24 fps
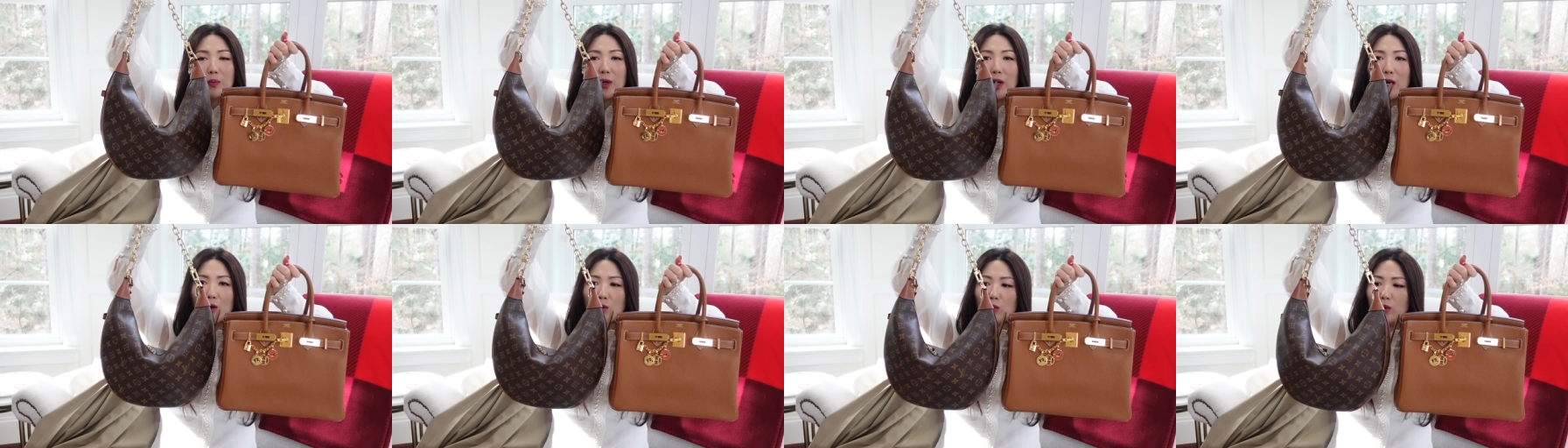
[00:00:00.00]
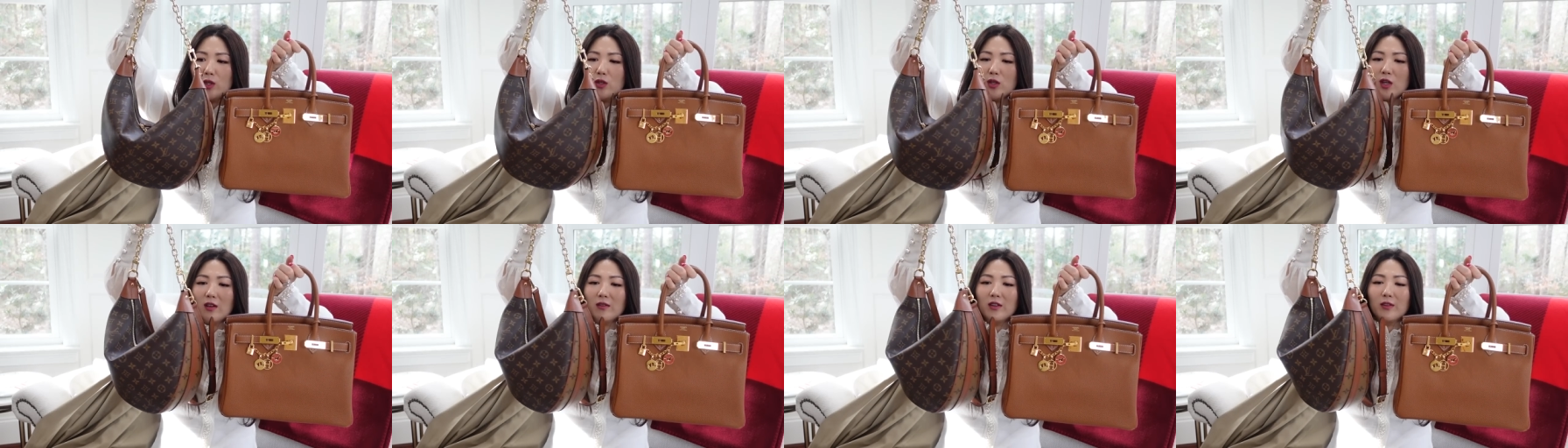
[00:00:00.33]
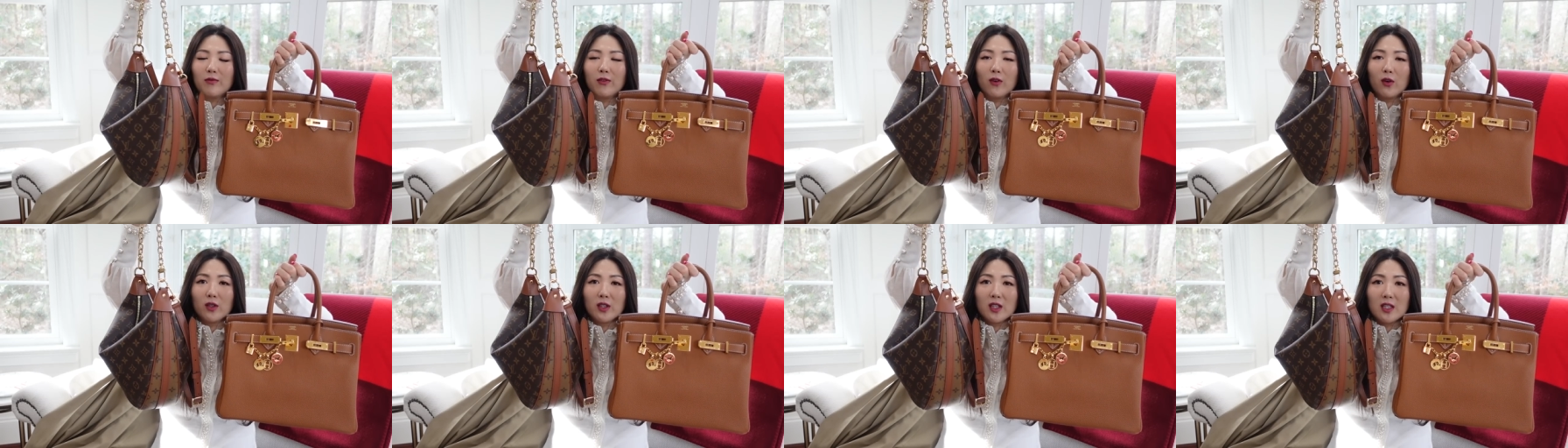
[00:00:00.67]
But when you have
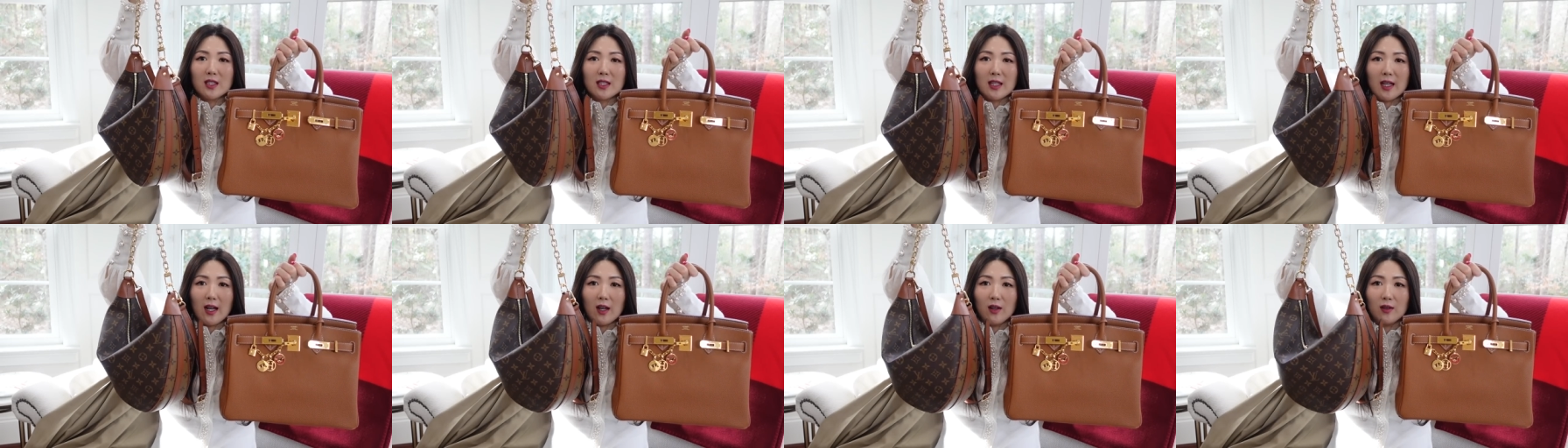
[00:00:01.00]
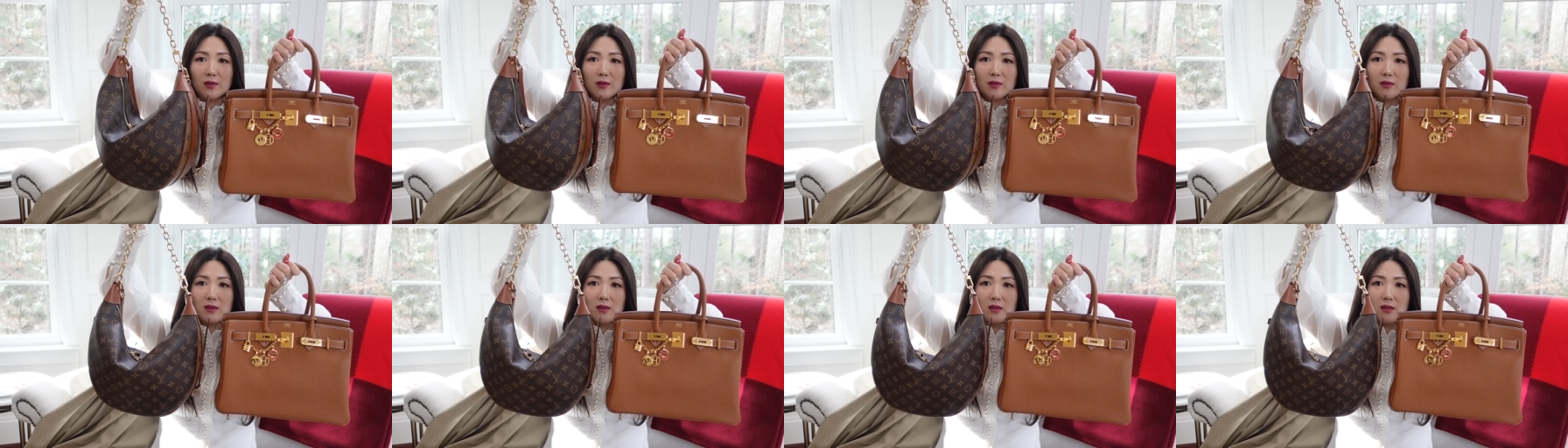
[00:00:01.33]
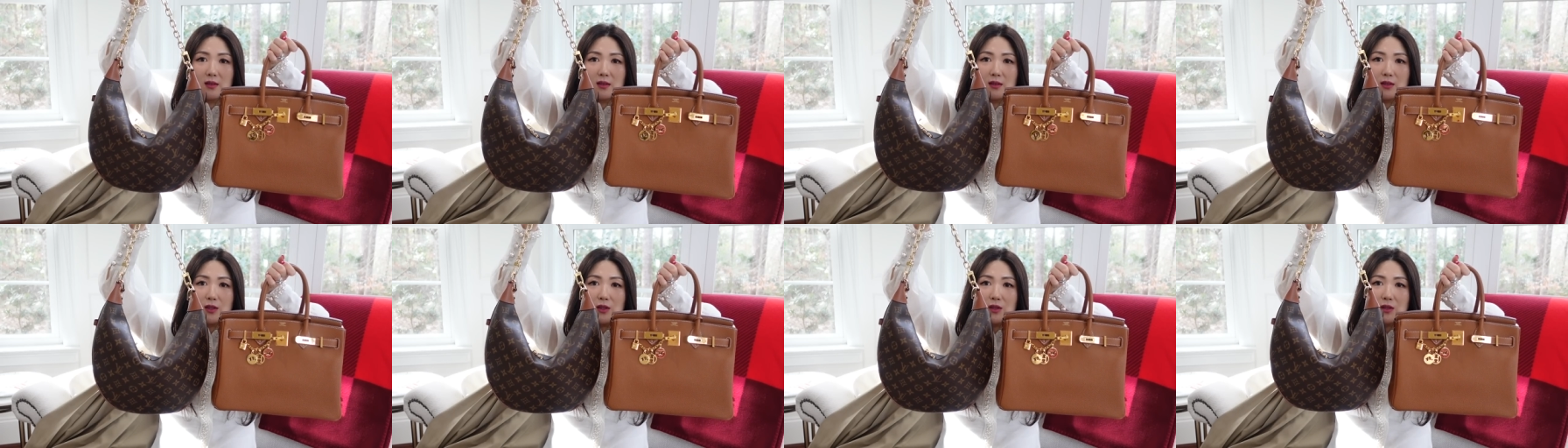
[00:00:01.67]
it folded down,
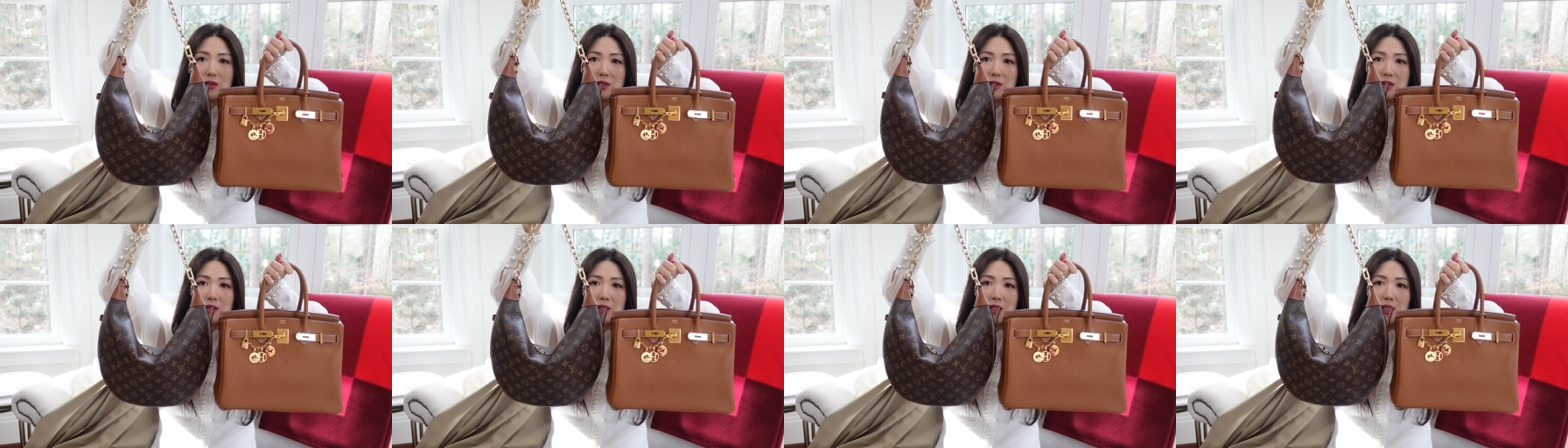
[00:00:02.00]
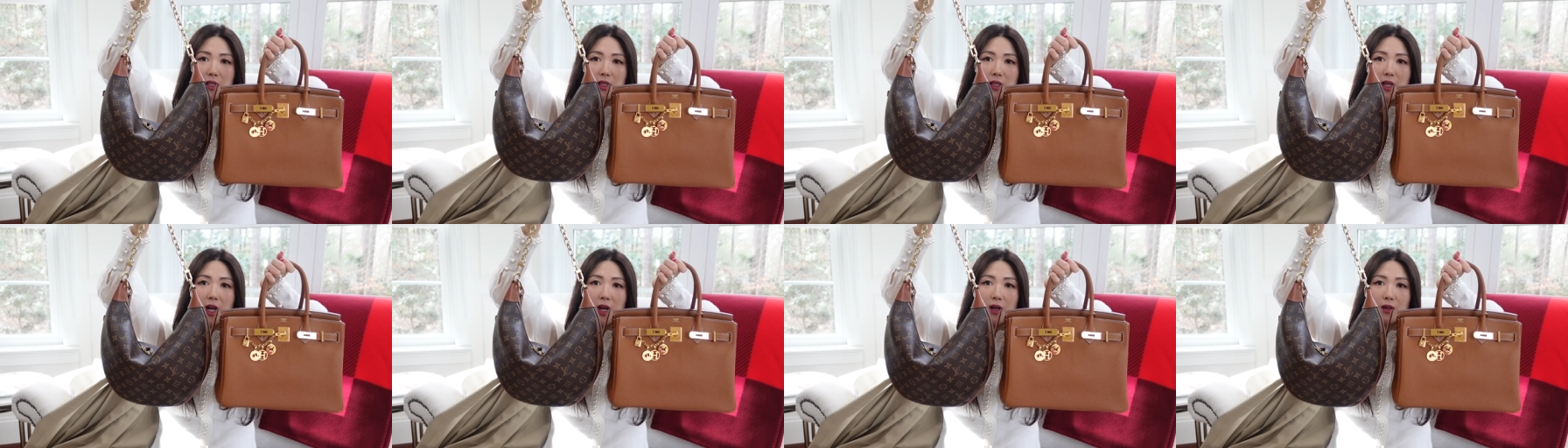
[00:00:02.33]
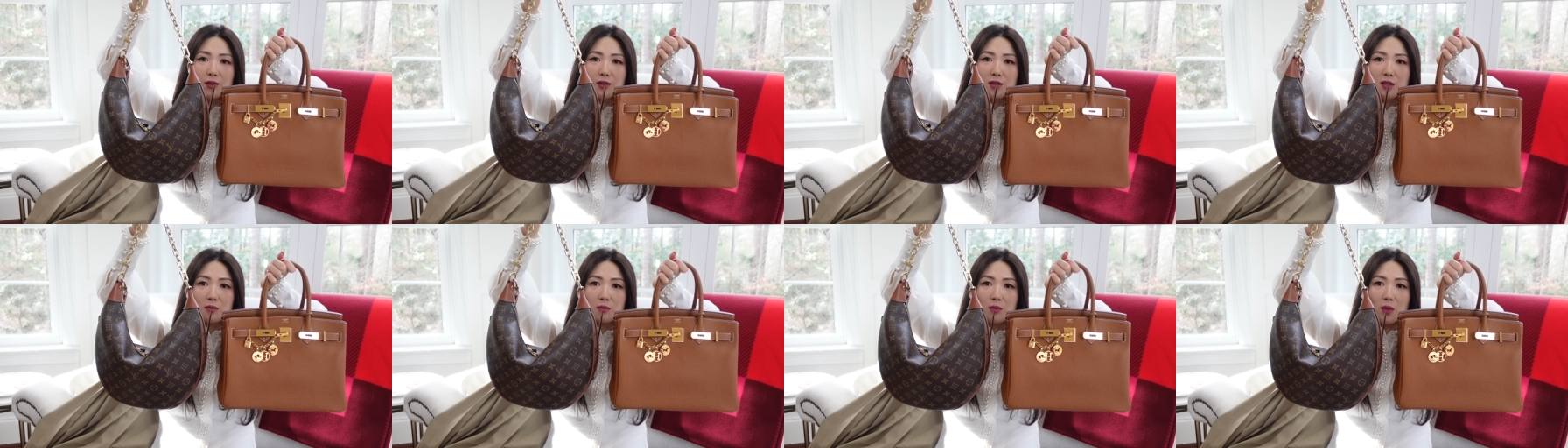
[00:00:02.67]
do you see how
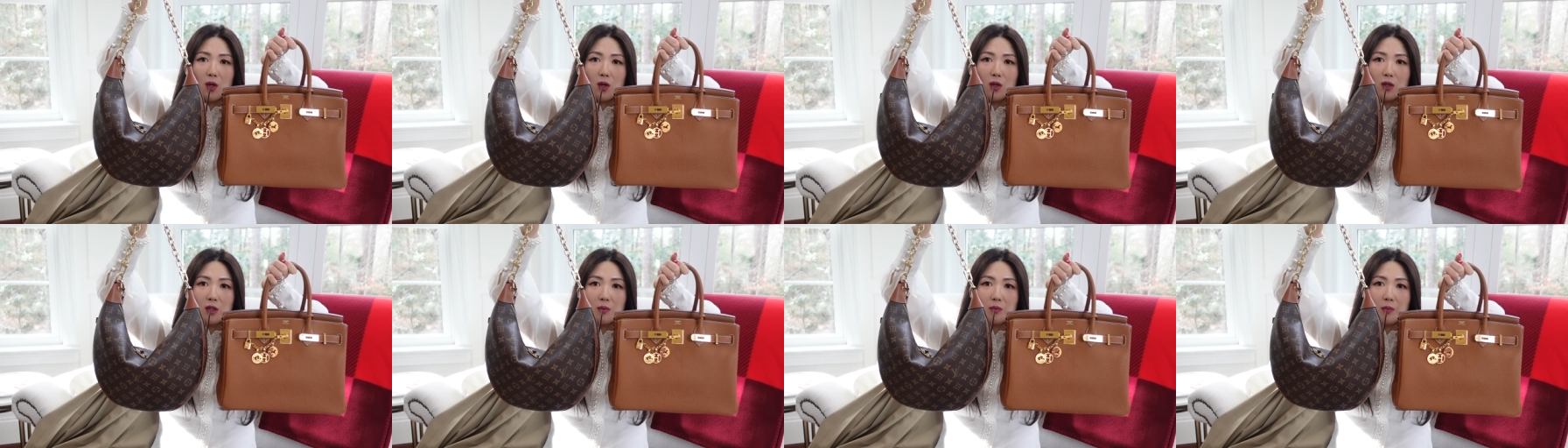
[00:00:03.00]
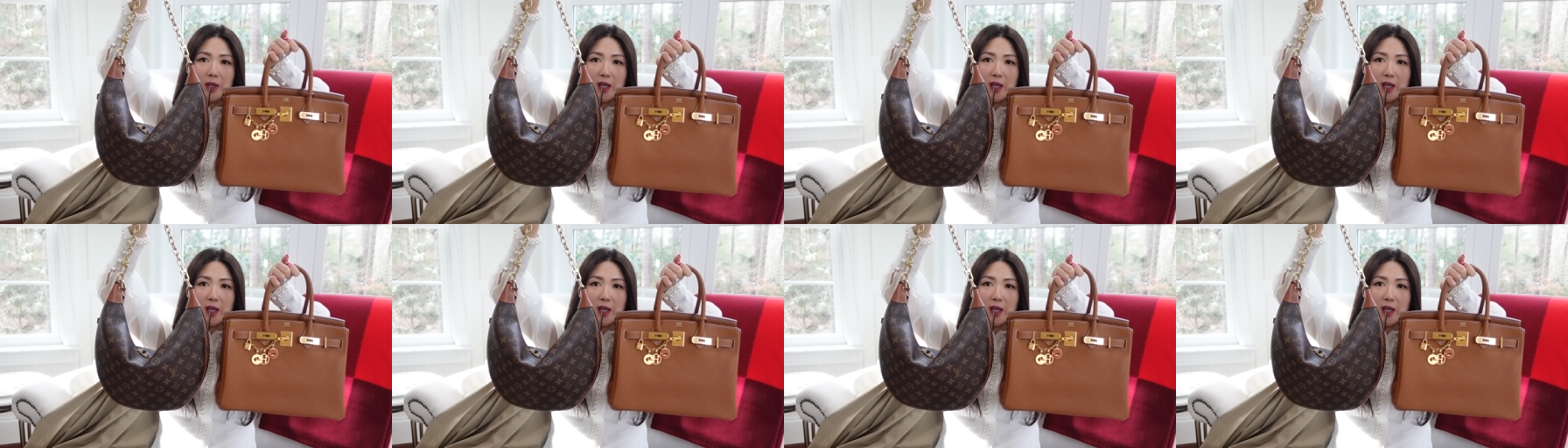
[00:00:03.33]
small it